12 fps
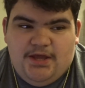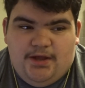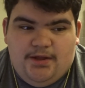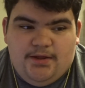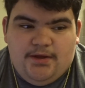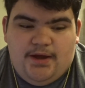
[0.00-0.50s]

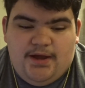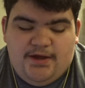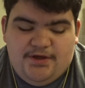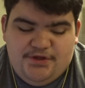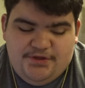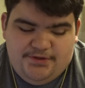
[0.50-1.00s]
Uh, I
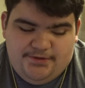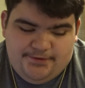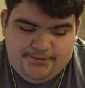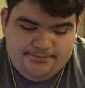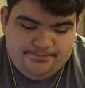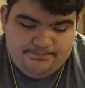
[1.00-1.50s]
had,
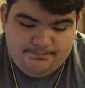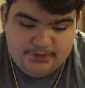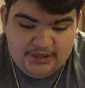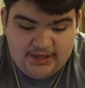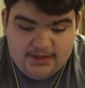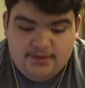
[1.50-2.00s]
um, but,
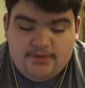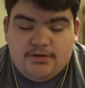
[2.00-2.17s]
yeah